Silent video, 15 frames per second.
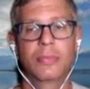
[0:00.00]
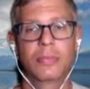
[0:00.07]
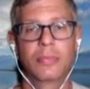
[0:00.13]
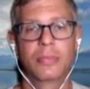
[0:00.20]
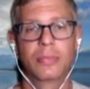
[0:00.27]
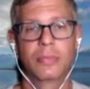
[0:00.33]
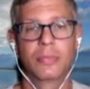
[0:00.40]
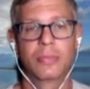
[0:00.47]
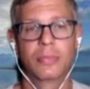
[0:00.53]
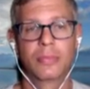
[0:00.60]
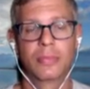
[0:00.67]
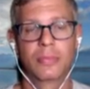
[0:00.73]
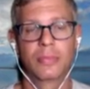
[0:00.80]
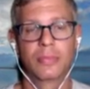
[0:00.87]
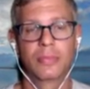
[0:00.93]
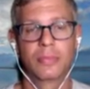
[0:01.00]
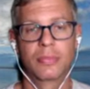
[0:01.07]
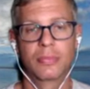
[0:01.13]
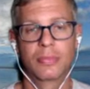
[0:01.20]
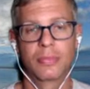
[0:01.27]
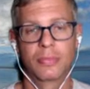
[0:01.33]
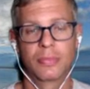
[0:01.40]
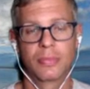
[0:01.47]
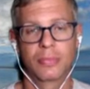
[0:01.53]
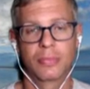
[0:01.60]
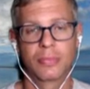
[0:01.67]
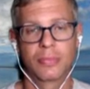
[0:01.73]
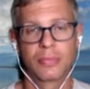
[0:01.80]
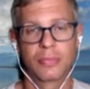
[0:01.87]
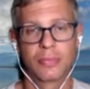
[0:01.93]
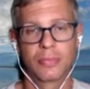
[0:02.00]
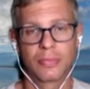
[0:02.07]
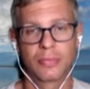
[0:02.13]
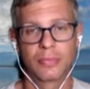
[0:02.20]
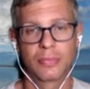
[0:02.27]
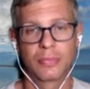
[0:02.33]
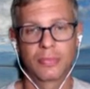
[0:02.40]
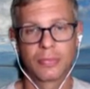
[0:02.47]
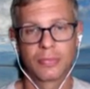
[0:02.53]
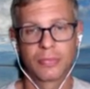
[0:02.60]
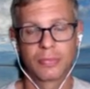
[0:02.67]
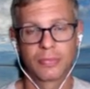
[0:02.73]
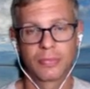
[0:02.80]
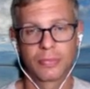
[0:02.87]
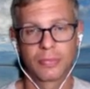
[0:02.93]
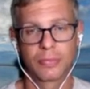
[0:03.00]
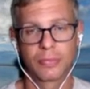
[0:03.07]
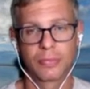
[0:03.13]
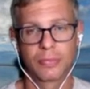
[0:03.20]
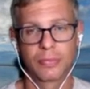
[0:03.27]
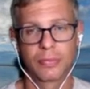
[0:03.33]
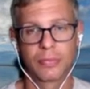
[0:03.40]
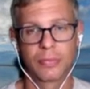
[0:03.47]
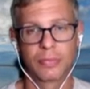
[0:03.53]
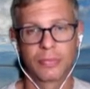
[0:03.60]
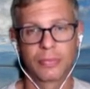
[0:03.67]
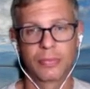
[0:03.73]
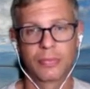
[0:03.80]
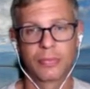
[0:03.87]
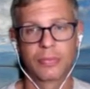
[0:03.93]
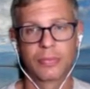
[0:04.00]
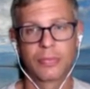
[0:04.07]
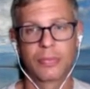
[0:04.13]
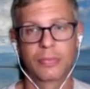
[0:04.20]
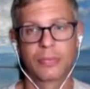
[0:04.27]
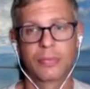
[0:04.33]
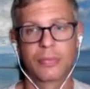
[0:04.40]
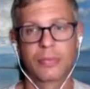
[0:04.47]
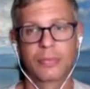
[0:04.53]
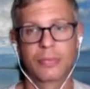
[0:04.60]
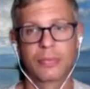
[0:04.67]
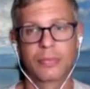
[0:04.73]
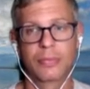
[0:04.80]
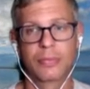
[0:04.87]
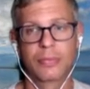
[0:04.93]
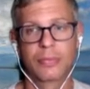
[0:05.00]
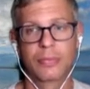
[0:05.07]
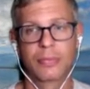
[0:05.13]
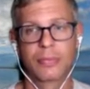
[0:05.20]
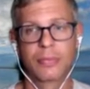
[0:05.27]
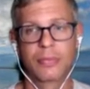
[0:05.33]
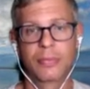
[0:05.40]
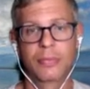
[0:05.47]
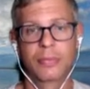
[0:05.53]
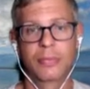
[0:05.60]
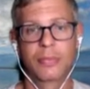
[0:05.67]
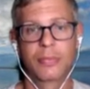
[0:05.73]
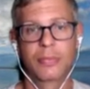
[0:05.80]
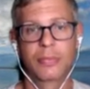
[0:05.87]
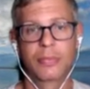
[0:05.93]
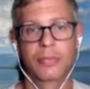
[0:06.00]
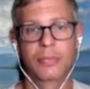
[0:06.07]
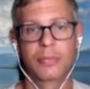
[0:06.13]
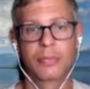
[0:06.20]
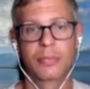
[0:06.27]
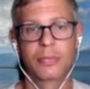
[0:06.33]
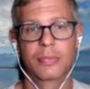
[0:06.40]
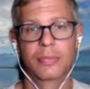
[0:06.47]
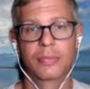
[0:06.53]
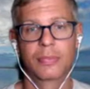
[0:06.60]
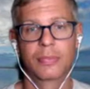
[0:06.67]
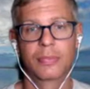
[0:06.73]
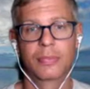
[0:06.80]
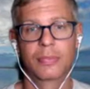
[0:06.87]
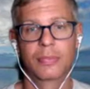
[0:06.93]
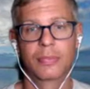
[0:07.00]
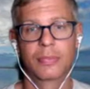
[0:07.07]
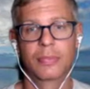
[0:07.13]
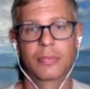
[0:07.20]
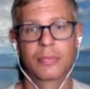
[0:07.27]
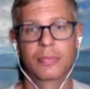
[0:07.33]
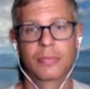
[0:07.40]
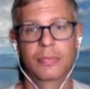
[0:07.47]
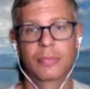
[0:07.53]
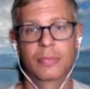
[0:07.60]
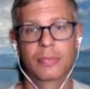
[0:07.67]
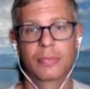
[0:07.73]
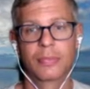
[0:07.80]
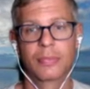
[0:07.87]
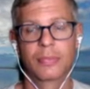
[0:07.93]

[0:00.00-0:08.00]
The person shown says nothing.